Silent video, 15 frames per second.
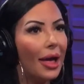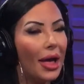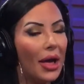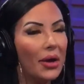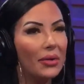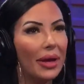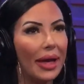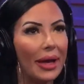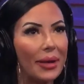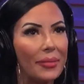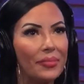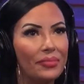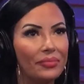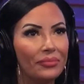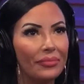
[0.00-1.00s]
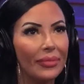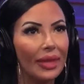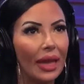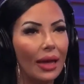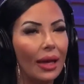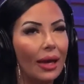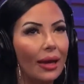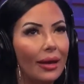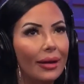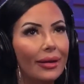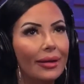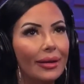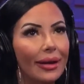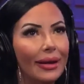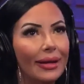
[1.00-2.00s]
Okay.
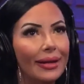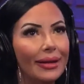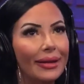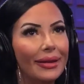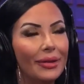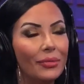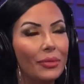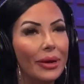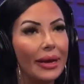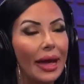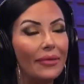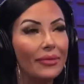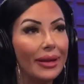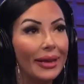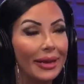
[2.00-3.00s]
Wait, I've got